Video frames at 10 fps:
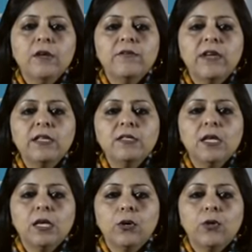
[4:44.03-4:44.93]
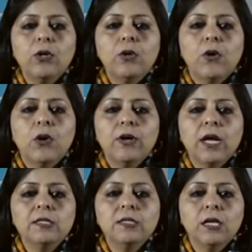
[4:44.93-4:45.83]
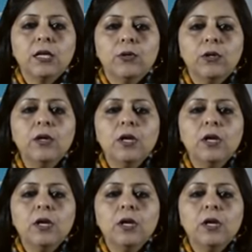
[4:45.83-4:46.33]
whether secured or unsecured,